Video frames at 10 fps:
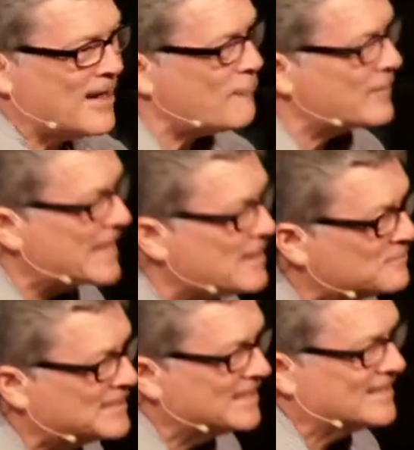not with
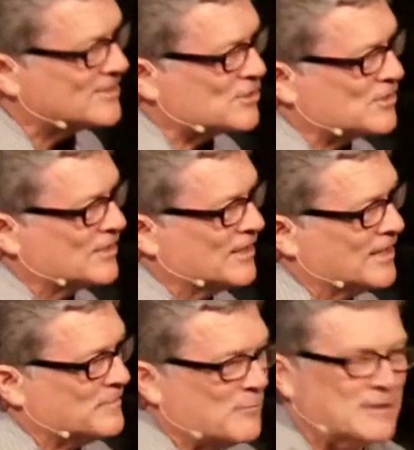emptiness,
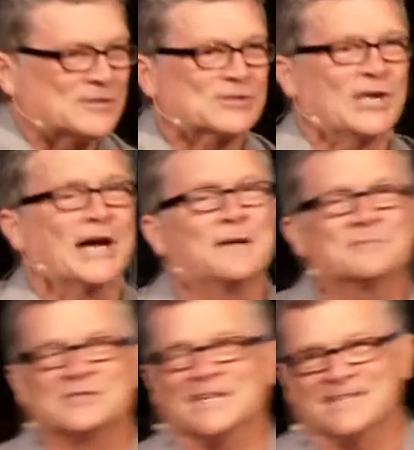but with
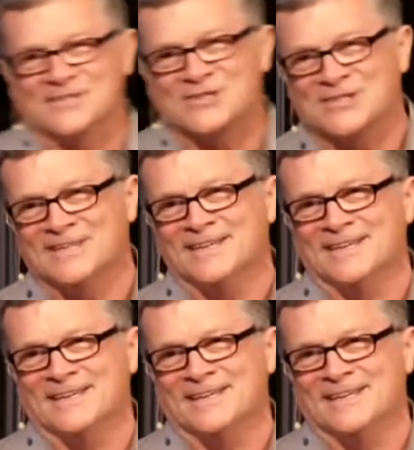substance,